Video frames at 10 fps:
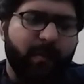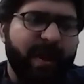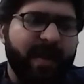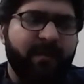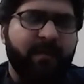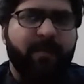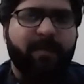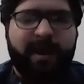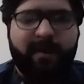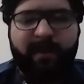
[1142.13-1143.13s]
when
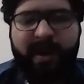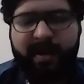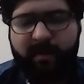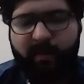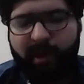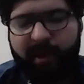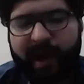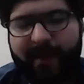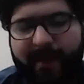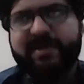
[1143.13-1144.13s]
what
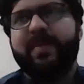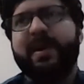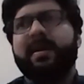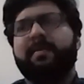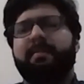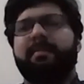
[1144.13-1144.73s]
happens when